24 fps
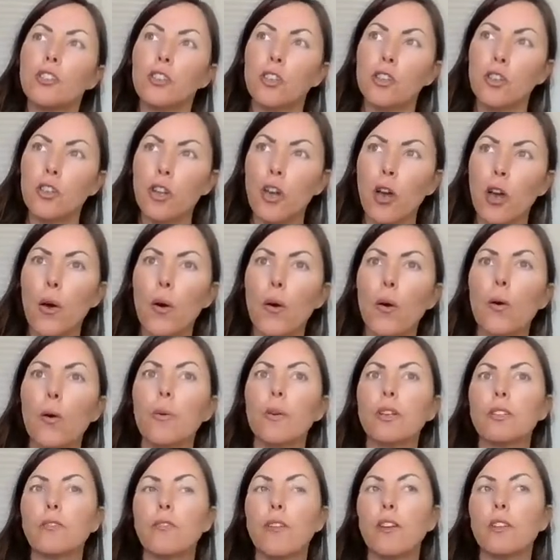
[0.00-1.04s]
to know
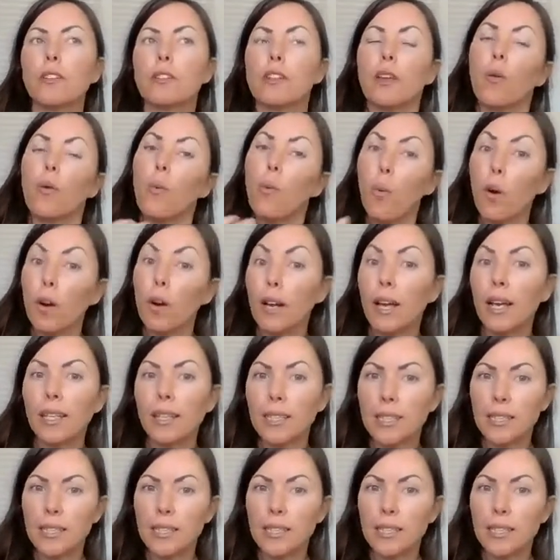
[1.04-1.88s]
as far as like what I need